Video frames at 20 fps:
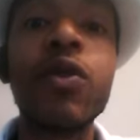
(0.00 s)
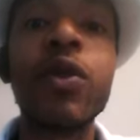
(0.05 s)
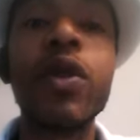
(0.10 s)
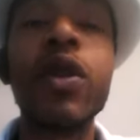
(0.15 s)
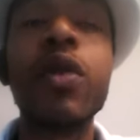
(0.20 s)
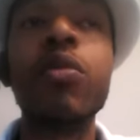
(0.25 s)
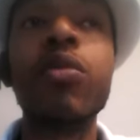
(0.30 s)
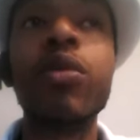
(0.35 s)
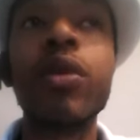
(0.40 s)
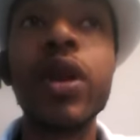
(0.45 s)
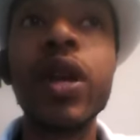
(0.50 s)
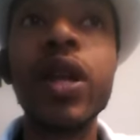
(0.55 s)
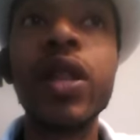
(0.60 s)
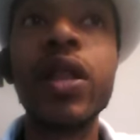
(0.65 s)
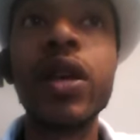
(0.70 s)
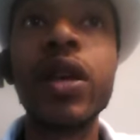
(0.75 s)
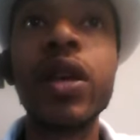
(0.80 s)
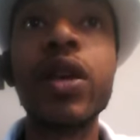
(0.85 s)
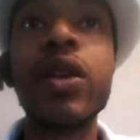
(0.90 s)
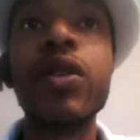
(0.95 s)
when you're
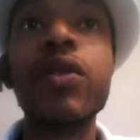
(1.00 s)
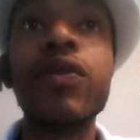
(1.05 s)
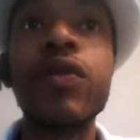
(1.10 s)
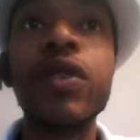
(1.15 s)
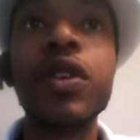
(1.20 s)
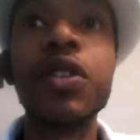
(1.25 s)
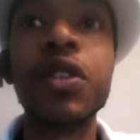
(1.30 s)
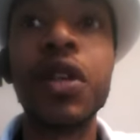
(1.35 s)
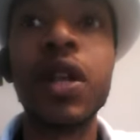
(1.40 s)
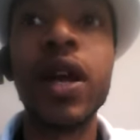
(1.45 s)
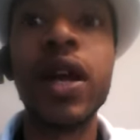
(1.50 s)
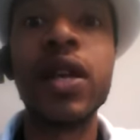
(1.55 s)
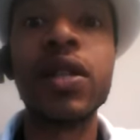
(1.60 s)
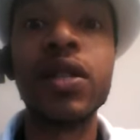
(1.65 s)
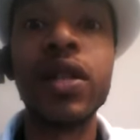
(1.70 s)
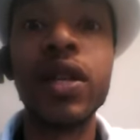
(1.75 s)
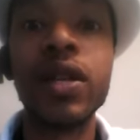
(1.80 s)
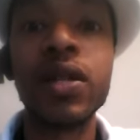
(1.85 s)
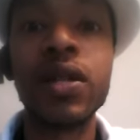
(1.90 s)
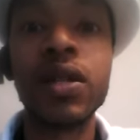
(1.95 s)
breathing, you're
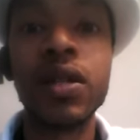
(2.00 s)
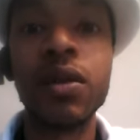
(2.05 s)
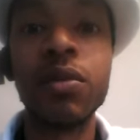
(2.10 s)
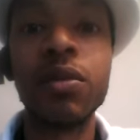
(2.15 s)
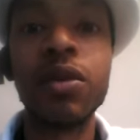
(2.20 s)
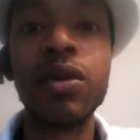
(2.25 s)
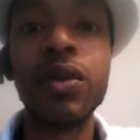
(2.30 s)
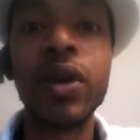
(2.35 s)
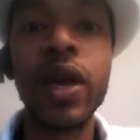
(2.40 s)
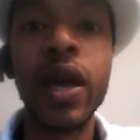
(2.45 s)
visualizing that symbol.